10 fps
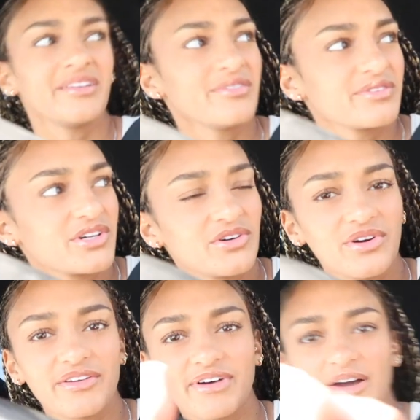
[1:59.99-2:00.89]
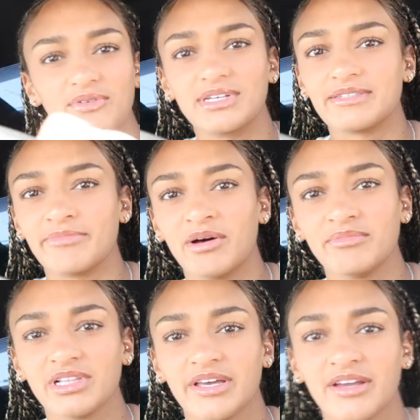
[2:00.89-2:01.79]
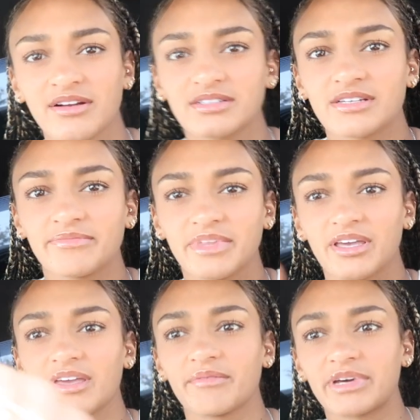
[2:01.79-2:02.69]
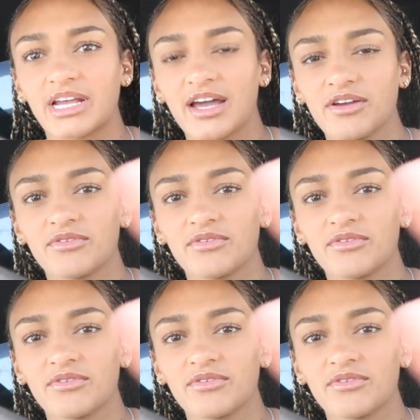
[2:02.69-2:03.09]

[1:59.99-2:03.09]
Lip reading: don't know if I was mumbling or something, but I